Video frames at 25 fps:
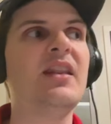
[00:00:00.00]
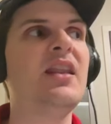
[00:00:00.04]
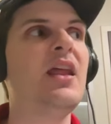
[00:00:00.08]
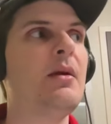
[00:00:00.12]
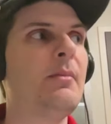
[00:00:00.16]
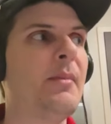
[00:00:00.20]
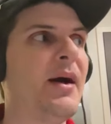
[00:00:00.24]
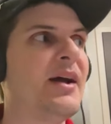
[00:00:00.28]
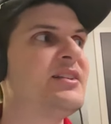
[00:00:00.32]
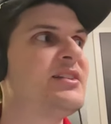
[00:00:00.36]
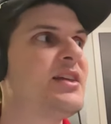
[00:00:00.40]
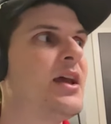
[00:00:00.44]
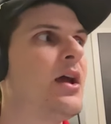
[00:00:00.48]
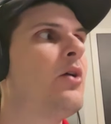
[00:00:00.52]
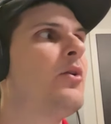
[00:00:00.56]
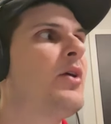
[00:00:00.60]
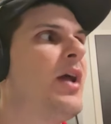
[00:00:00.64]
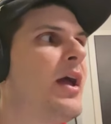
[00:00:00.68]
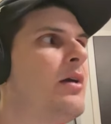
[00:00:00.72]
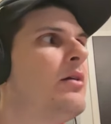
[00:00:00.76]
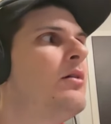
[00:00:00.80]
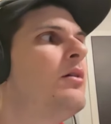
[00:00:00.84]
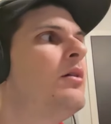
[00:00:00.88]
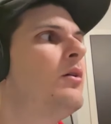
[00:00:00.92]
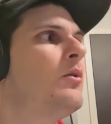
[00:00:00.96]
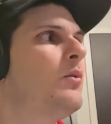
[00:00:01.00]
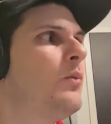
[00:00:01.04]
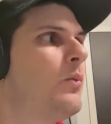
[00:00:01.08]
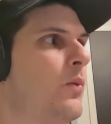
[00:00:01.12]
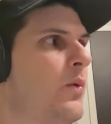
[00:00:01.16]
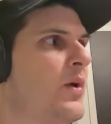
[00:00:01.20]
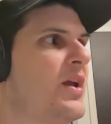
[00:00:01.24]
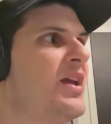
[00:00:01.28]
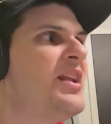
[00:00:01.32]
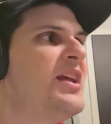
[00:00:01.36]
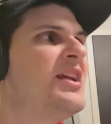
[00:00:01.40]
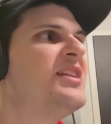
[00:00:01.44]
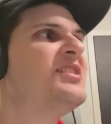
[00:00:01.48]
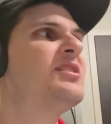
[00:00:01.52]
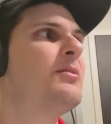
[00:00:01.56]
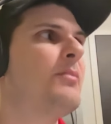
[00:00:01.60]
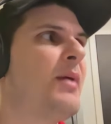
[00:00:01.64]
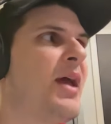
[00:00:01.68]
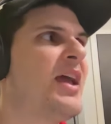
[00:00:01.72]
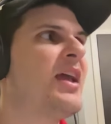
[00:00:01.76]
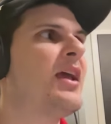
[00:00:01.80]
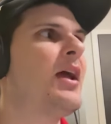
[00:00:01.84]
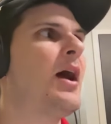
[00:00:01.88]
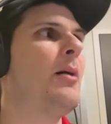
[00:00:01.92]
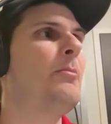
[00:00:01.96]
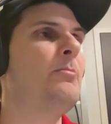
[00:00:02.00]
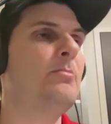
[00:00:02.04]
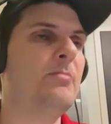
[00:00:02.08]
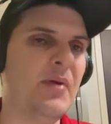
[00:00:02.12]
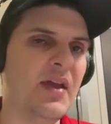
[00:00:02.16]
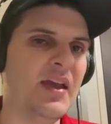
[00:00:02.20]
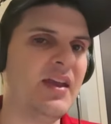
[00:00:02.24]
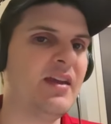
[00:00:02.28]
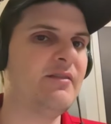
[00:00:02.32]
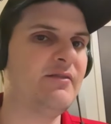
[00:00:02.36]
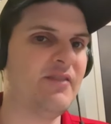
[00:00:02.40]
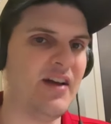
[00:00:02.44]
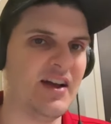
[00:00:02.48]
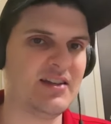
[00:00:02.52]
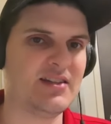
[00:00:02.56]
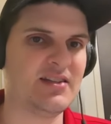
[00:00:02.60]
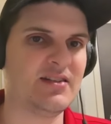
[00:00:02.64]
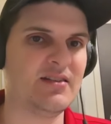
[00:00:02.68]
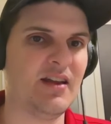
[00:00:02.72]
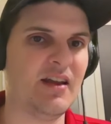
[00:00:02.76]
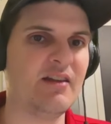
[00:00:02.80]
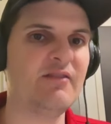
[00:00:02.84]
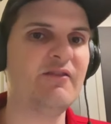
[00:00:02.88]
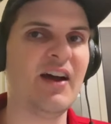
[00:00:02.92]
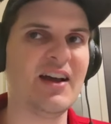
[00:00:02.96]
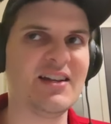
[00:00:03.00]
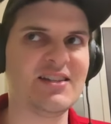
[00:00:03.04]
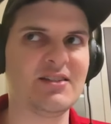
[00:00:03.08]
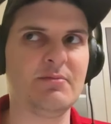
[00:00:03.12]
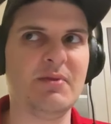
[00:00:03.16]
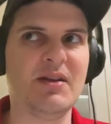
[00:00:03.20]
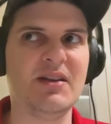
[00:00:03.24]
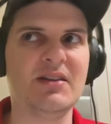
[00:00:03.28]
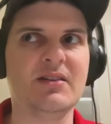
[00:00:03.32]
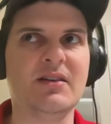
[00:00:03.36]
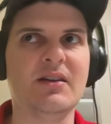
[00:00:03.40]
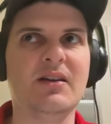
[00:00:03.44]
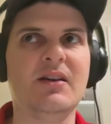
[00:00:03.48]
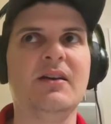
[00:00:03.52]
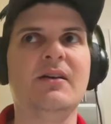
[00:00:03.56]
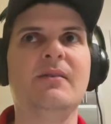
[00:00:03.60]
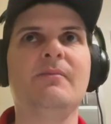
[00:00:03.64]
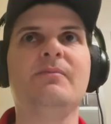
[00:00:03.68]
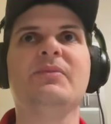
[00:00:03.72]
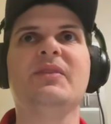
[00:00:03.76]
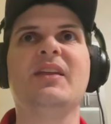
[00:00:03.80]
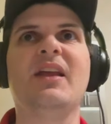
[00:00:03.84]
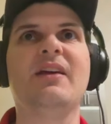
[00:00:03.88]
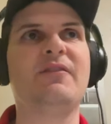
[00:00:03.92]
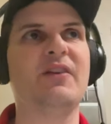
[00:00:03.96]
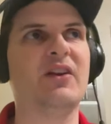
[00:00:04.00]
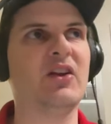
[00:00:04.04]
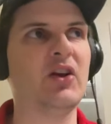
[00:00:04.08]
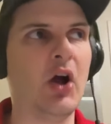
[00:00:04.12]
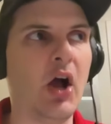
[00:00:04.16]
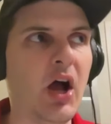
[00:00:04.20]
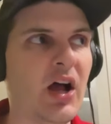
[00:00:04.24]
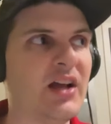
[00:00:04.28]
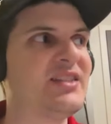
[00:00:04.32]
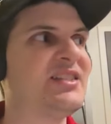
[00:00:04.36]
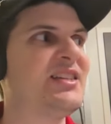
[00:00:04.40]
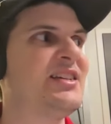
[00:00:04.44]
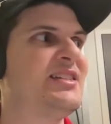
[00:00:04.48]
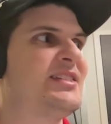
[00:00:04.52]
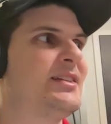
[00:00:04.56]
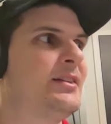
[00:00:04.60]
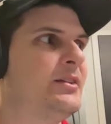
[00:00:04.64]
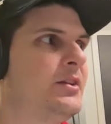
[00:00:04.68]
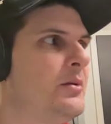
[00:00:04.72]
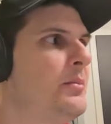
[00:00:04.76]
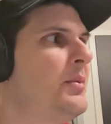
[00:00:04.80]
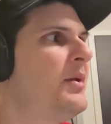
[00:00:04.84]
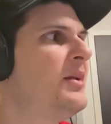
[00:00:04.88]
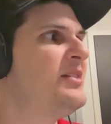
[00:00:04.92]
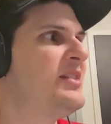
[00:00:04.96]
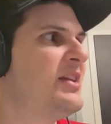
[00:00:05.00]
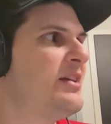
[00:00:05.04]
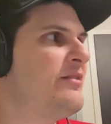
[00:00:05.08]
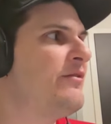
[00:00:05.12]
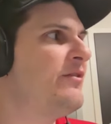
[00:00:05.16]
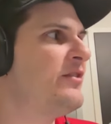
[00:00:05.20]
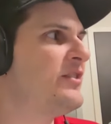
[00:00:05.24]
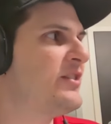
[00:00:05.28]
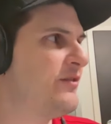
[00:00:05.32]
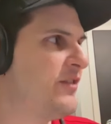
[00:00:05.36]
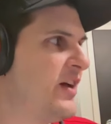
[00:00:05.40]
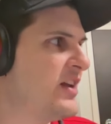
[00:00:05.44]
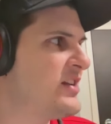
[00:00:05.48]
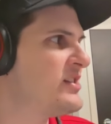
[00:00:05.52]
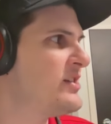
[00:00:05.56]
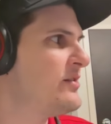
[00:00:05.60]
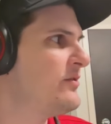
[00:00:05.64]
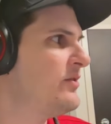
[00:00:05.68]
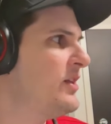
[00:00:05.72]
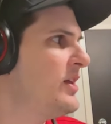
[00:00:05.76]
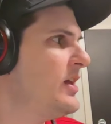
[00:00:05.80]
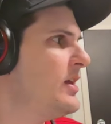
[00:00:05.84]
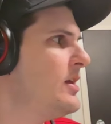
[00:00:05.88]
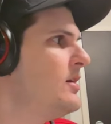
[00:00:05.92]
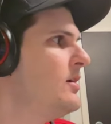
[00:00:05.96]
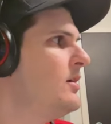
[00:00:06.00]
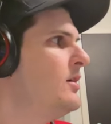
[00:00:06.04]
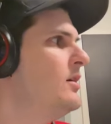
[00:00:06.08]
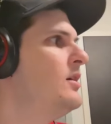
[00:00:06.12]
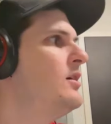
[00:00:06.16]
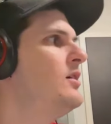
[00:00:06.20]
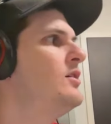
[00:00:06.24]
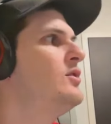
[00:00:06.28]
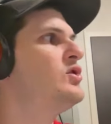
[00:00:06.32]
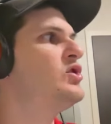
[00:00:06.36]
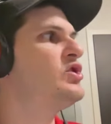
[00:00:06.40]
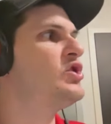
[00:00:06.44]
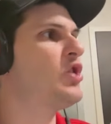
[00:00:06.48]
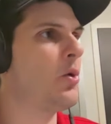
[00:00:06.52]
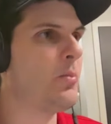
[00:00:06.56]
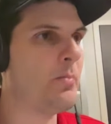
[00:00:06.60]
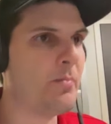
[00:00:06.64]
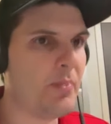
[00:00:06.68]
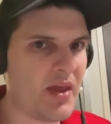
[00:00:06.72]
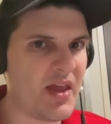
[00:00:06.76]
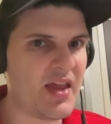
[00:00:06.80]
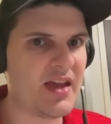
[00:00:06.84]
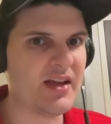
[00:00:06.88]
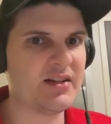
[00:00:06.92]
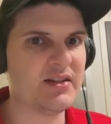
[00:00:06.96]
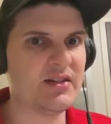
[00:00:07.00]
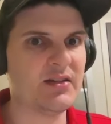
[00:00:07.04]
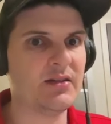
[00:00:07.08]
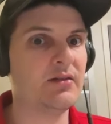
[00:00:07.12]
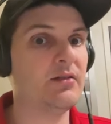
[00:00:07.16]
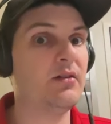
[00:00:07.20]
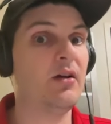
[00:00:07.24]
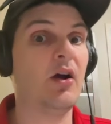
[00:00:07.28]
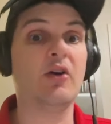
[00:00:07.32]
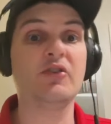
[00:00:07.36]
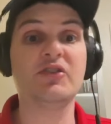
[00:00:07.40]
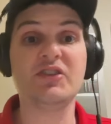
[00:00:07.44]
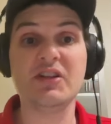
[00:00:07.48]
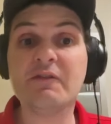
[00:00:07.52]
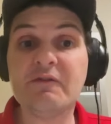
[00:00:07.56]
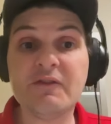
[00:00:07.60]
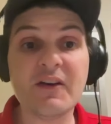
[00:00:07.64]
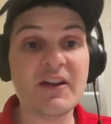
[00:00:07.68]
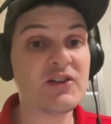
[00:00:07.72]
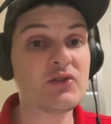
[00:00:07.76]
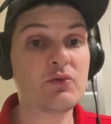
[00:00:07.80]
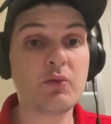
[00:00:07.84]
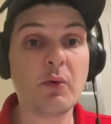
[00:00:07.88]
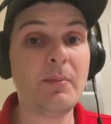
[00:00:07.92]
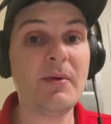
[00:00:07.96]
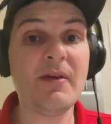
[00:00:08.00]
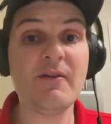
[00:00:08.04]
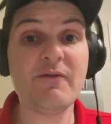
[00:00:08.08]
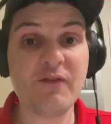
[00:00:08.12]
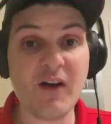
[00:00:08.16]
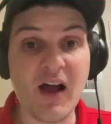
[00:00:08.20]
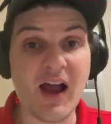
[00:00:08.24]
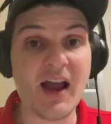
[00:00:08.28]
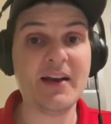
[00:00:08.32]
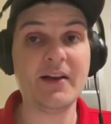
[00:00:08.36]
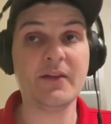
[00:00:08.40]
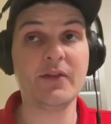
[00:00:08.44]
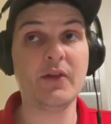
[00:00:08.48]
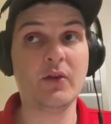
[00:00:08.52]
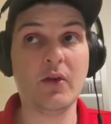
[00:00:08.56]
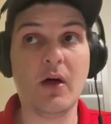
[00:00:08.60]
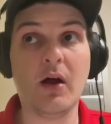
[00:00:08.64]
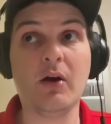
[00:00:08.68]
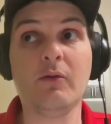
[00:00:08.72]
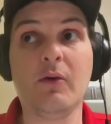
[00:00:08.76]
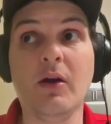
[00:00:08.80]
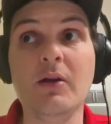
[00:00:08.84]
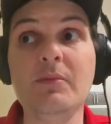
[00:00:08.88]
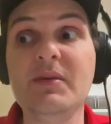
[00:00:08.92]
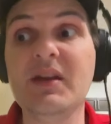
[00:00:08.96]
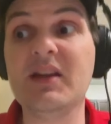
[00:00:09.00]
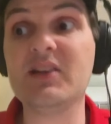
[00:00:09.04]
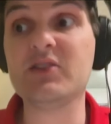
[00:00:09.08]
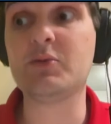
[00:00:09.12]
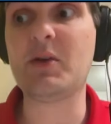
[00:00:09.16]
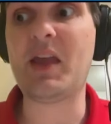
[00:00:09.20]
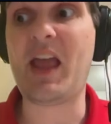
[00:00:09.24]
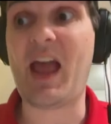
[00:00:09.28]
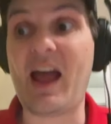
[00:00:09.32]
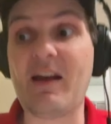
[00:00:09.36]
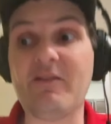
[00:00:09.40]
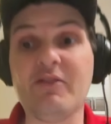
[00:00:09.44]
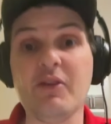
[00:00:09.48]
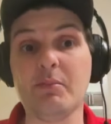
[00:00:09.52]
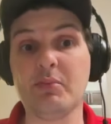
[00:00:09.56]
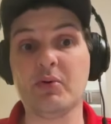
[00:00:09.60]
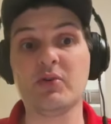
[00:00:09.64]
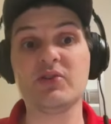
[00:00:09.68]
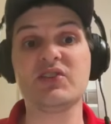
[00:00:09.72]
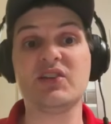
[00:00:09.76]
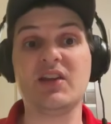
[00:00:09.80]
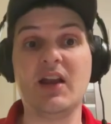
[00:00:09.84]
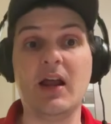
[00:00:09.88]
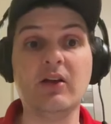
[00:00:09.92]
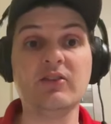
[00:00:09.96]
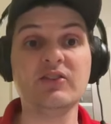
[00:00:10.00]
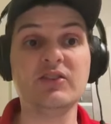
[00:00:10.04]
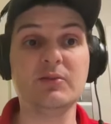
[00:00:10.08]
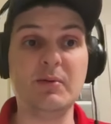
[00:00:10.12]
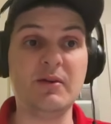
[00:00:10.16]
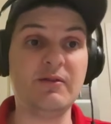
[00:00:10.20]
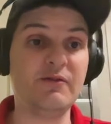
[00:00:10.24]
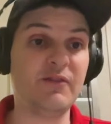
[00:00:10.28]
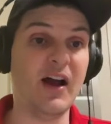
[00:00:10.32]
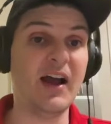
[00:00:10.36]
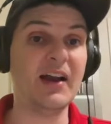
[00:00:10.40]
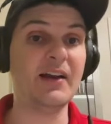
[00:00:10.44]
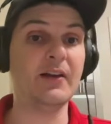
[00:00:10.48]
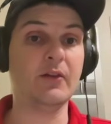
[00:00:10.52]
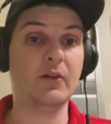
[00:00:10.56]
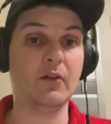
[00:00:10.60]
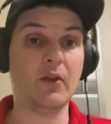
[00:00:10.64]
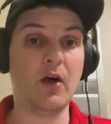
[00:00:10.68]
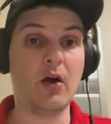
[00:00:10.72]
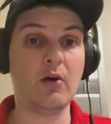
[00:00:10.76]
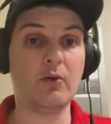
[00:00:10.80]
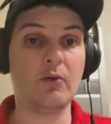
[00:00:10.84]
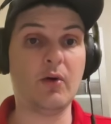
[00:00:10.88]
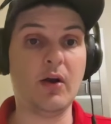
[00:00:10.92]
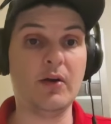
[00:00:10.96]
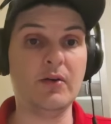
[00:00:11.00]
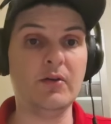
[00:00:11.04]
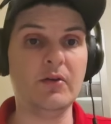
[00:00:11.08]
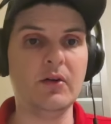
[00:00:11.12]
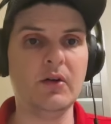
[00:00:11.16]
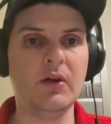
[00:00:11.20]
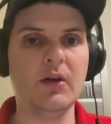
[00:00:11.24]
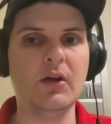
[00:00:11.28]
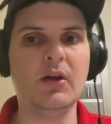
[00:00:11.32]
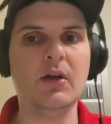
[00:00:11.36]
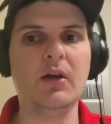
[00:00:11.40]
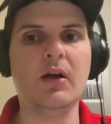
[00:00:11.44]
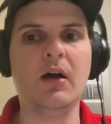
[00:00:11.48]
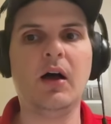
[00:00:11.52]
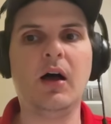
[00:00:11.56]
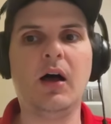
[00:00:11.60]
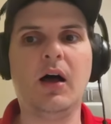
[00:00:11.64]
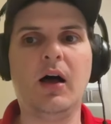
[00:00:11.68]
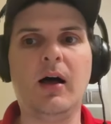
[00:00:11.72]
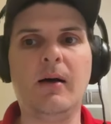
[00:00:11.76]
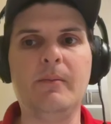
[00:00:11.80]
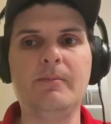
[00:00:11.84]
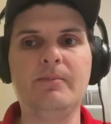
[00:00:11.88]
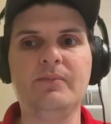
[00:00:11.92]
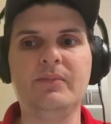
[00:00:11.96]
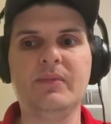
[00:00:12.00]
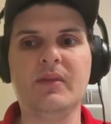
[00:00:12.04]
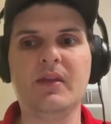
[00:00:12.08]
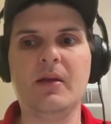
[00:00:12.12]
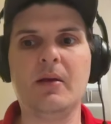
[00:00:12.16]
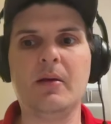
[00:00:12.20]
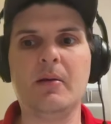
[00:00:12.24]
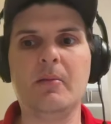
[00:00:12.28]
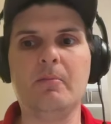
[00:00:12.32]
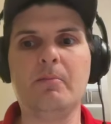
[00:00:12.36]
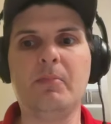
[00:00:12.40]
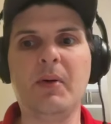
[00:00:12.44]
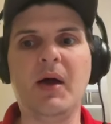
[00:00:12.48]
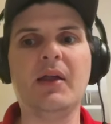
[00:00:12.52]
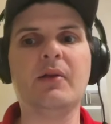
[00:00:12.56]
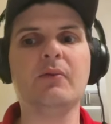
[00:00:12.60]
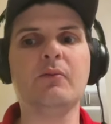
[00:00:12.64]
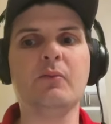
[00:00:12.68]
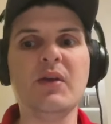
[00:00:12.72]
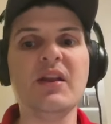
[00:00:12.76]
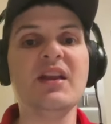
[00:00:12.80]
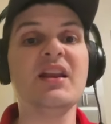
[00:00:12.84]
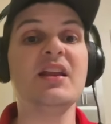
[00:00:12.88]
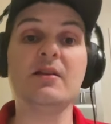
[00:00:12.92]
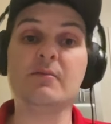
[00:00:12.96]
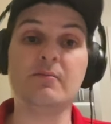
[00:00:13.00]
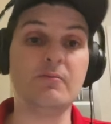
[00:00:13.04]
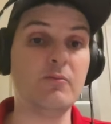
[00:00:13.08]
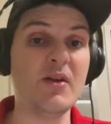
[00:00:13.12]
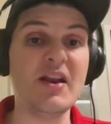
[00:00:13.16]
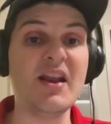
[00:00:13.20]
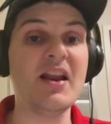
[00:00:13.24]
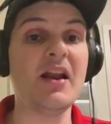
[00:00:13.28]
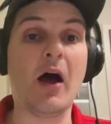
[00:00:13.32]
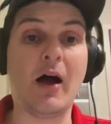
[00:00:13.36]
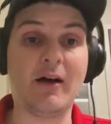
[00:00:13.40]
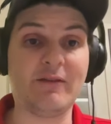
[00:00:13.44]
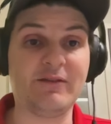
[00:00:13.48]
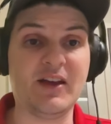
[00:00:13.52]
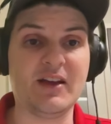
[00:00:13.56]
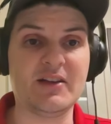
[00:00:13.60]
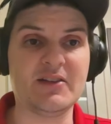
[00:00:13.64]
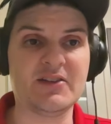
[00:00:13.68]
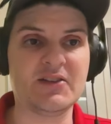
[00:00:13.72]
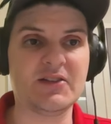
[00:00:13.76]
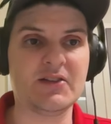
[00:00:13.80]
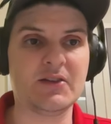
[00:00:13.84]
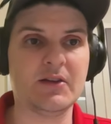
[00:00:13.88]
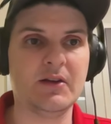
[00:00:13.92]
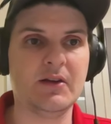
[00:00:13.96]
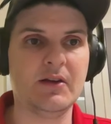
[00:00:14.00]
they might say, okay, we need to make a big invest investment. If it costs us a little bit def- defensively, so be it. Our defense will be fine in the long run because we have the personnel to be fine in the long run. Um, but we need, we need offense.